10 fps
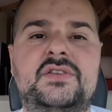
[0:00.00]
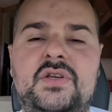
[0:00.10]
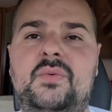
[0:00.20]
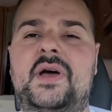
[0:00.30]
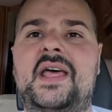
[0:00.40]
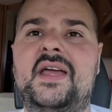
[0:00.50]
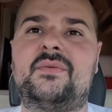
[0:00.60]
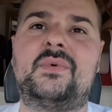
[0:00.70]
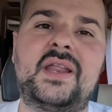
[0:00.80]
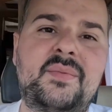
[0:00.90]
So when
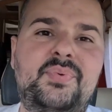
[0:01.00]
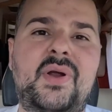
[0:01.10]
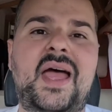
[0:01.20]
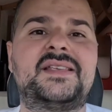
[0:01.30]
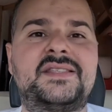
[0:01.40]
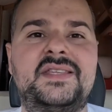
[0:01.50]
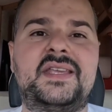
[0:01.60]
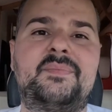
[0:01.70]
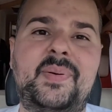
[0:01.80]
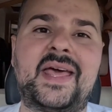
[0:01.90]
I press
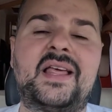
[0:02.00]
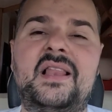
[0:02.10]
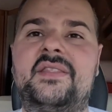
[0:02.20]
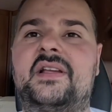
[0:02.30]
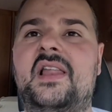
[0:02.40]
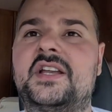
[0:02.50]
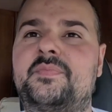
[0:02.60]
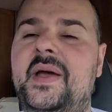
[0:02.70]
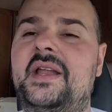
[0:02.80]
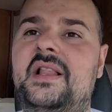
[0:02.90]
the
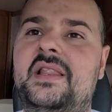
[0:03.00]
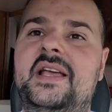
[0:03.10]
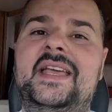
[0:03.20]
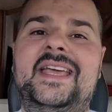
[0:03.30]
clutch pedal,